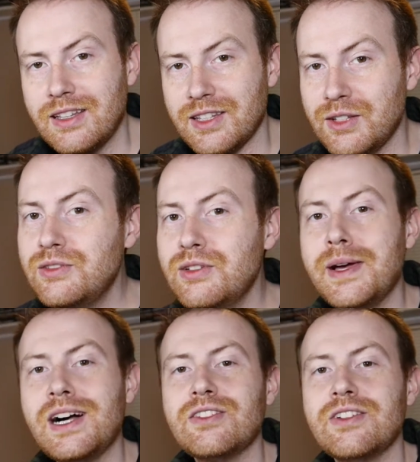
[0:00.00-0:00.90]
The YouTube
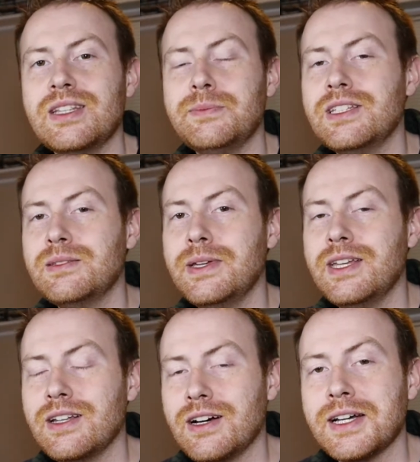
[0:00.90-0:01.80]
algorithm has
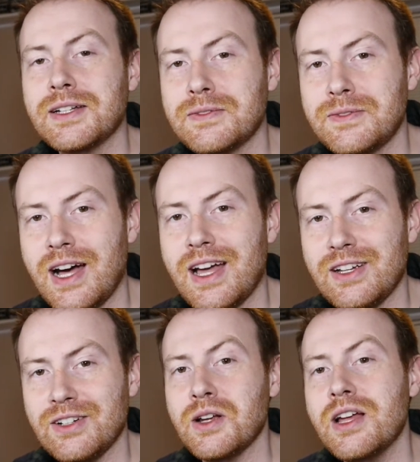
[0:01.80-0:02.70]
been on
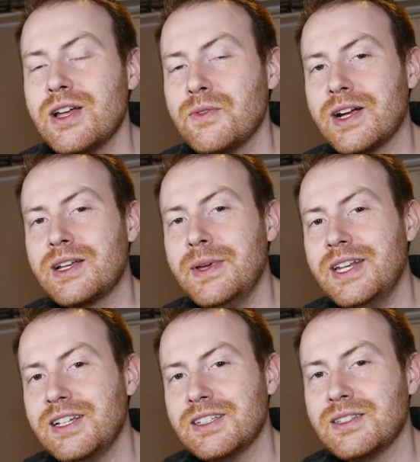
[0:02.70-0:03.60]
fire,
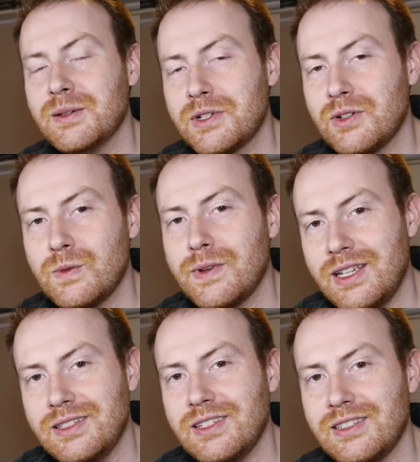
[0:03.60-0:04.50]
recommending some
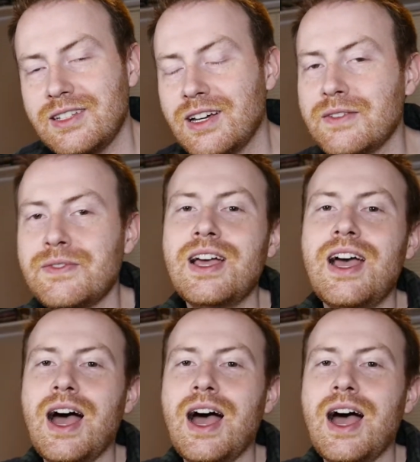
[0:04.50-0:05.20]
crazy stuff.